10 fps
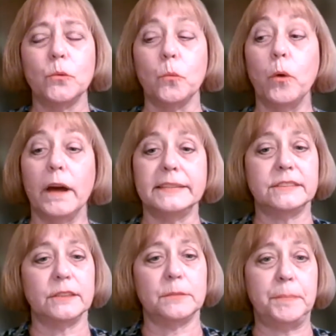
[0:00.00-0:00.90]

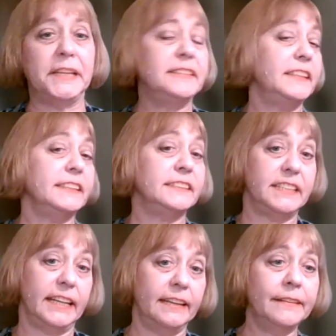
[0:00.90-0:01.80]
what PTs
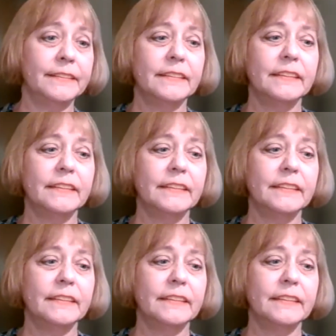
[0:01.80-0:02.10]
did